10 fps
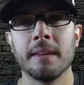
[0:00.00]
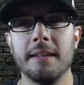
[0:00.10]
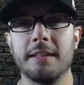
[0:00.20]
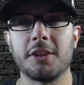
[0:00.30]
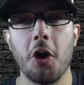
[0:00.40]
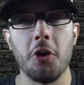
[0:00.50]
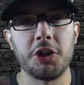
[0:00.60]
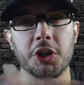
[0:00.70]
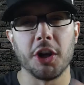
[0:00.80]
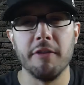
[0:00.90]
this
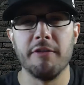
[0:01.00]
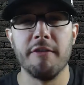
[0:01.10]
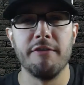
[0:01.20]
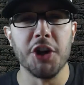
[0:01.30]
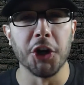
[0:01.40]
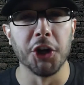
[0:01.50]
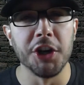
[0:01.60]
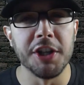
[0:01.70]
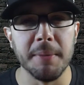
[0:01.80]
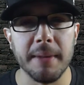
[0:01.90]
culture of
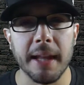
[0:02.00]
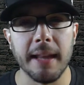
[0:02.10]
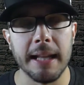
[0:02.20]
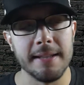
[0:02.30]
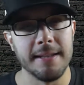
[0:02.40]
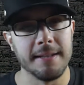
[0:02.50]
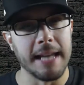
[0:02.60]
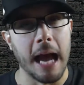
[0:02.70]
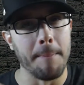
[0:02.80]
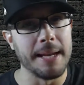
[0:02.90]
nerddom that the
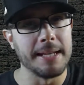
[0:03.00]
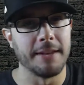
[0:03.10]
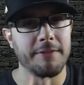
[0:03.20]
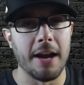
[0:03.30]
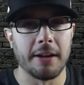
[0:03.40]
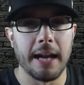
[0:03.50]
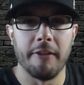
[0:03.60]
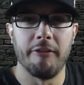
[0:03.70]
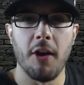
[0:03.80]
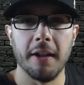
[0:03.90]
zombies have now kind
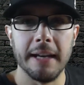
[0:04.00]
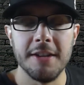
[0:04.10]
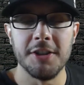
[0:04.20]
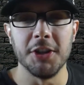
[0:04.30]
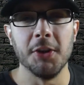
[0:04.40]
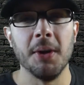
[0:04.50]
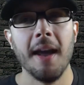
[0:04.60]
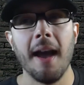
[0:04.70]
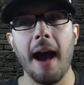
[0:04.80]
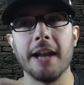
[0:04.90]
of fallen into,
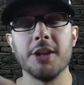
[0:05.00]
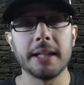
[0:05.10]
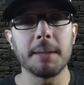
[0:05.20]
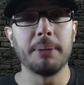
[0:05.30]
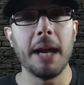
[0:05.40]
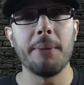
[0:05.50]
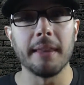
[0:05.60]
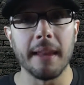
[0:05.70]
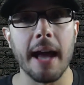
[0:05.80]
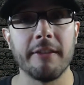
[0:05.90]
you get to play with a
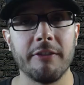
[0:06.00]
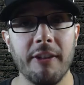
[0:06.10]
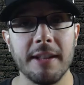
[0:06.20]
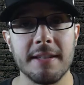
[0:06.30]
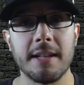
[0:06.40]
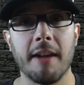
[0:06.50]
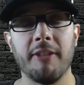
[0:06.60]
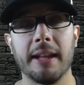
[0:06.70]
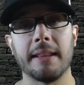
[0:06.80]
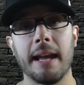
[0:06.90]
lot of fun stuff
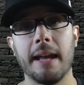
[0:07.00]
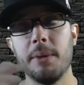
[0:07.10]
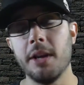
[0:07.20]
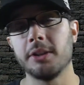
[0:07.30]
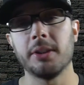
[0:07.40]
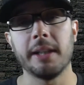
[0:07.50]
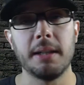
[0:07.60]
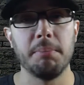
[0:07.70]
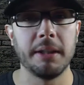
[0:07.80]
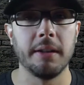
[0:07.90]
like that. And we also get
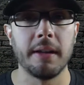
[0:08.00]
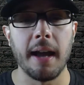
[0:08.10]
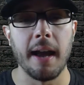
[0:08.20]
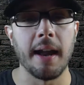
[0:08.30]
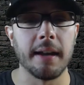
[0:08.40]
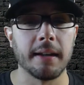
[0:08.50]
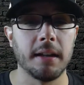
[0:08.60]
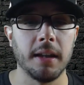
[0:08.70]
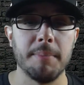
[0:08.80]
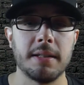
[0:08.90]
to build on
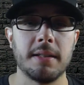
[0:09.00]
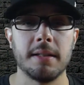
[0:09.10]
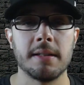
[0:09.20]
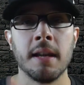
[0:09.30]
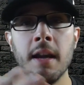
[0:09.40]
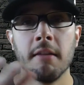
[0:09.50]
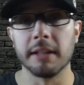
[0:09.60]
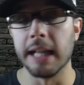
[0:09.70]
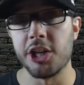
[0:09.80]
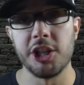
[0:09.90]
Columbus's
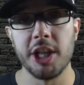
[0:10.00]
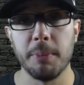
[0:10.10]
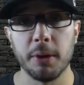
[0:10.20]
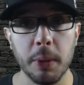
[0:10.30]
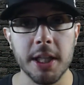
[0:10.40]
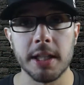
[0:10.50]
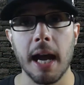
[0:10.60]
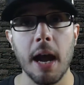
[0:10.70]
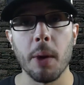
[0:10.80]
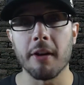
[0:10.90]
relationship with
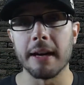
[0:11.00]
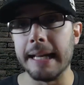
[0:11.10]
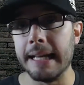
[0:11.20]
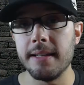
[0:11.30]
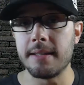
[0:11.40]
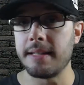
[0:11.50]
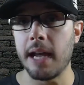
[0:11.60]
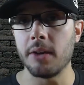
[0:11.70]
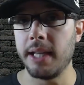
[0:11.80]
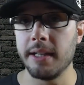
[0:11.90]
Wichita, where it is
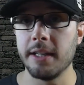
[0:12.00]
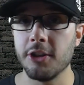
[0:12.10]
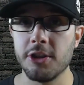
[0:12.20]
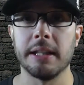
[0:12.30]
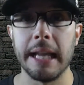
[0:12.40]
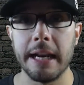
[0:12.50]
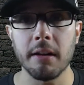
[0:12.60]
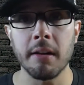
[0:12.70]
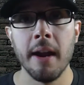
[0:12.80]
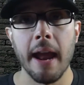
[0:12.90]
now 10 years
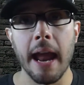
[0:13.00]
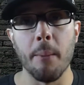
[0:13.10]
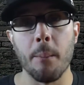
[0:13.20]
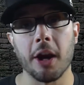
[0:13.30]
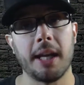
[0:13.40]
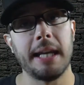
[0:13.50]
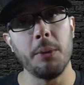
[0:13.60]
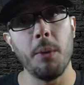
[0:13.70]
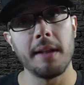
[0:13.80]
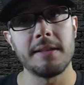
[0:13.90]
later, and where
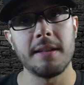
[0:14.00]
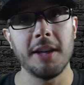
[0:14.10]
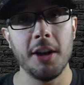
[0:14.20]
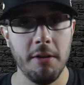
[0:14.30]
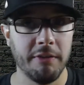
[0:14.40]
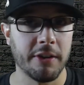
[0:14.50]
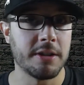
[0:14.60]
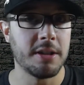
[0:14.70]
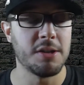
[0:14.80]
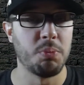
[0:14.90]
he wants to go
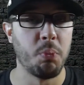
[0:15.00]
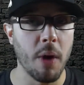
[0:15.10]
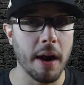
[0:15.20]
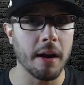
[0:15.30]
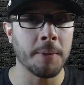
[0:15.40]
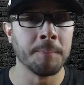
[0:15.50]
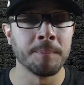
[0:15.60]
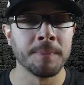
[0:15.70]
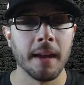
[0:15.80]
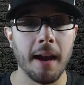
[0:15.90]
versus where
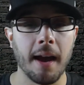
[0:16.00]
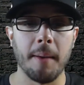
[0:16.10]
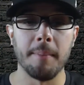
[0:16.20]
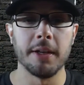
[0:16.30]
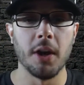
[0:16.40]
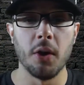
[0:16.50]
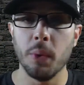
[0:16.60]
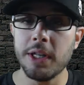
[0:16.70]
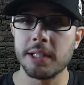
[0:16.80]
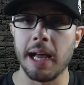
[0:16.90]

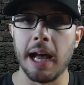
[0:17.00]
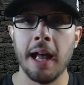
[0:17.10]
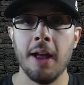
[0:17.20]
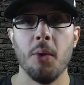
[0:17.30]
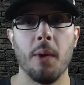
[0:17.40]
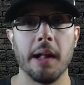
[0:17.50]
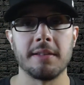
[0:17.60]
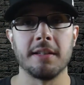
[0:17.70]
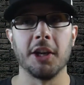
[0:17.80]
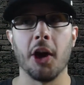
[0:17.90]
Wichita
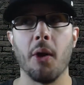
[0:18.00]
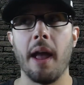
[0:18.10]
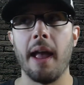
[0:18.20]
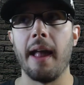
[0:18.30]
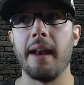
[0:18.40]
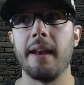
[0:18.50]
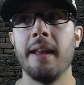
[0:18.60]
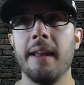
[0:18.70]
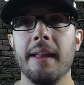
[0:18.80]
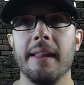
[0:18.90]
wants to go. And
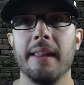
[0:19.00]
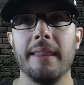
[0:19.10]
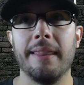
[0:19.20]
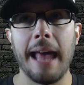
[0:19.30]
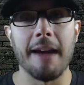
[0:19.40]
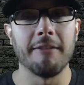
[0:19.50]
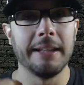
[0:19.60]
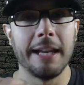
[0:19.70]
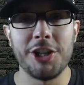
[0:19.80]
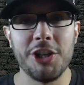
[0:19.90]
that
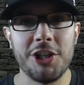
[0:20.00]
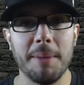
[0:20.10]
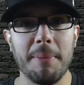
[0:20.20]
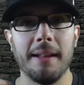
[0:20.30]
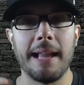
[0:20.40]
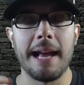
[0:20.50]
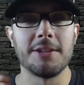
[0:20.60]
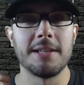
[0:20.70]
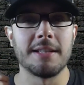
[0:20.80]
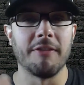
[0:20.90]
relationship
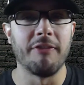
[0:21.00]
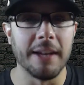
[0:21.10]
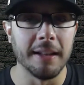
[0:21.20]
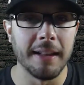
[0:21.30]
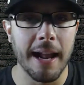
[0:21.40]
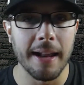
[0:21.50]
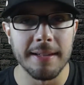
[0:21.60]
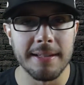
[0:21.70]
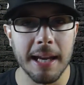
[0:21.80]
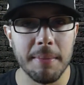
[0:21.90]
allows us to feel a lot of the
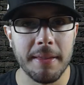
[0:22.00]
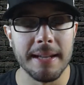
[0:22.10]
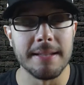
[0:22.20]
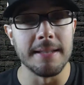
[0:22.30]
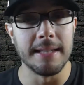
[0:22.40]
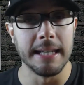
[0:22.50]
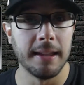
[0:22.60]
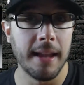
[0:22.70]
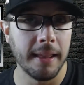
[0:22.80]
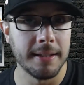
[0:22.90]
same things and see
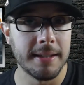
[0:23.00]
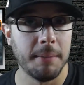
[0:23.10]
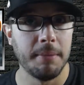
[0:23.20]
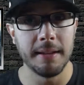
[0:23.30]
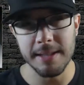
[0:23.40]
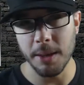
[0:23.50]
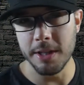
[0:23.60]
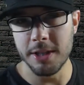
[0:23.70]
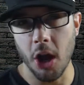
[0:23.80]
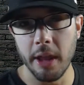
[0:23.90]
a lot of the same things that we
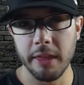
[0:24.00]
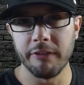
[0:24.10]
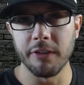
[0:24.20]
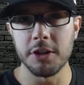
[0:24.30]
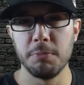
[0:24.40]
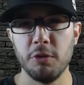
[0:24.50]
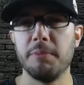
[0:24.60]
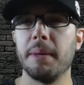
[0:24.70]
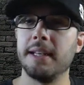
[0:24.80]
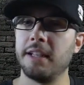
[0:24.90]
saw in the first movie,
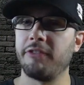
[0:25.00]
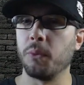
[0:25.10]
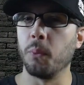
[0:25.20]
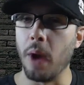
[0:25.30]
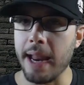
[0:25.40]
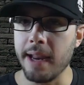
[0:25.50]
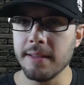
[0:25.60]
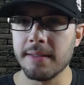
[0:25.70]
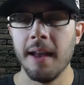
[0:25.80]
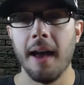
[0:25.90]
but in different
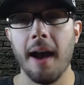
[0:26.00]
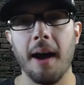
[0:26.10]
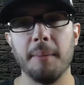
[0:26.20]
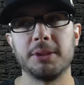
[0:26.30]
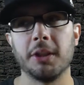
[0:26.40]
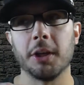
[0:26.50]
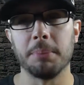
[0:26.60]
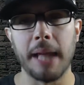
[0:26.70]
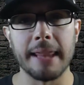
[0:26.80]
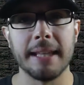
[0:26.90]
ways. So there are
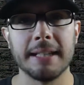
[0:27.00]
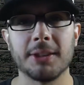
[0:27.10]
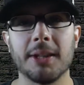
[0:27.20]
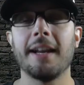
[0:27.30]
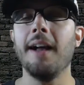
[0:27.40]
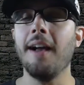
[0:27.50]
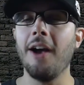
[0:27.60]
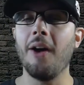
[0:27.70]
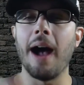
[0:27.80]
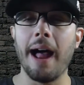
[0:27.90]
plot things that are like,
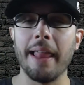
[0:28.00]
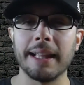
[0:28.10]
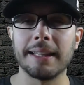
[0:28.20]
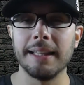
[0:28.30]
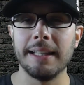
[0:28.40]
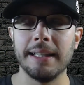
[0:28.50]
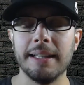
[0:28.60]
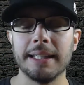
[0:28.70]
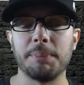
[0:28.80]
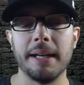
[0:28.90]
oh, I like that they did
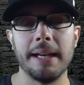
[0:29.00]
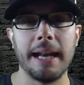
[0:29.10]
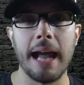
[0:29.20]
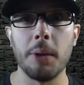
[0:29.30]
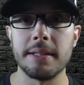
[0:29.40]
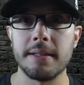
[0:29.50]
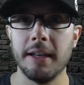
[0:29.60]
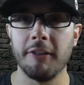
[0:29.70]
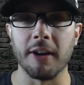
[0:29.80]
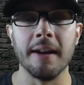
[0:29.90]
this, but now it's
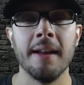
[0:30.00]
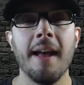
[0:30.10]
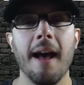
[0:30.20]
different.